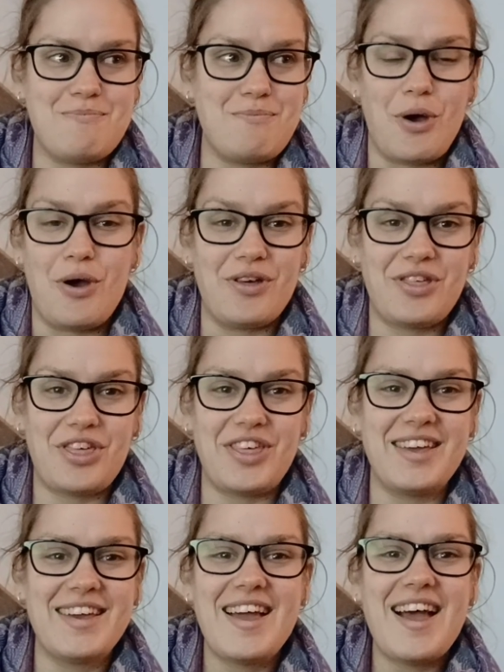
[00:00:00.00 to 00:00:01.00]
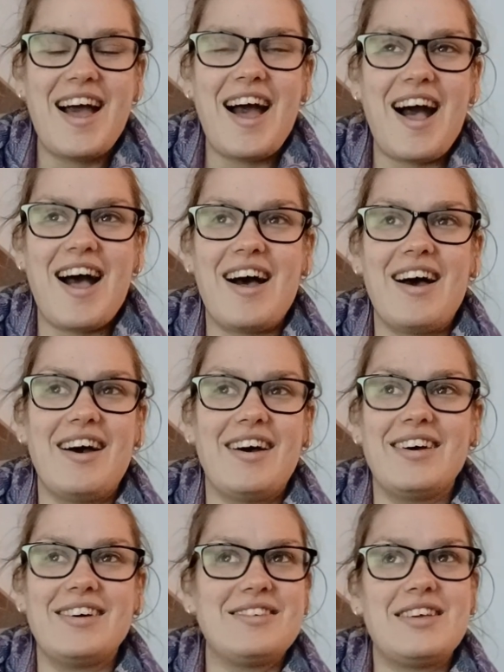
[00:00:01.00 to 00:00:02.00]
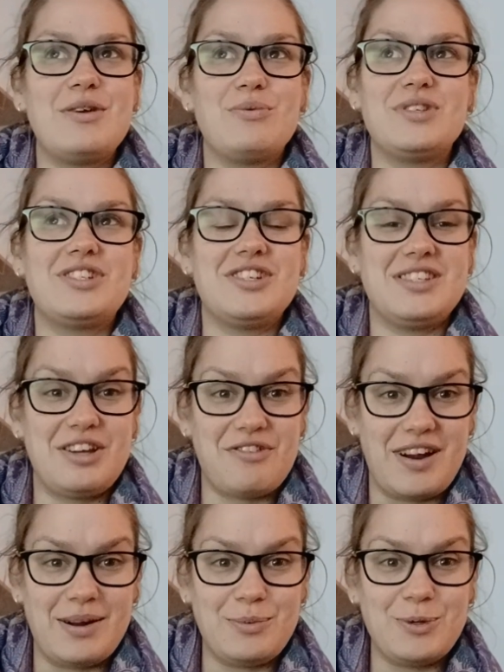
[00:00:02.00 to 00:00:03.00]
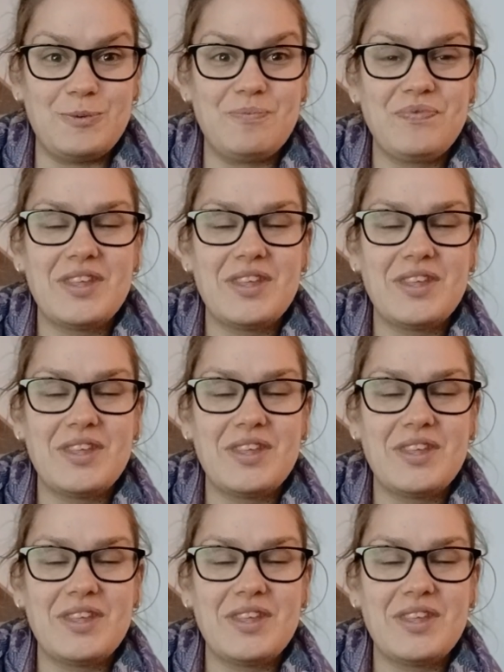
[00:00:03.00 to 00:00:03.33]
birth. It was just incredible.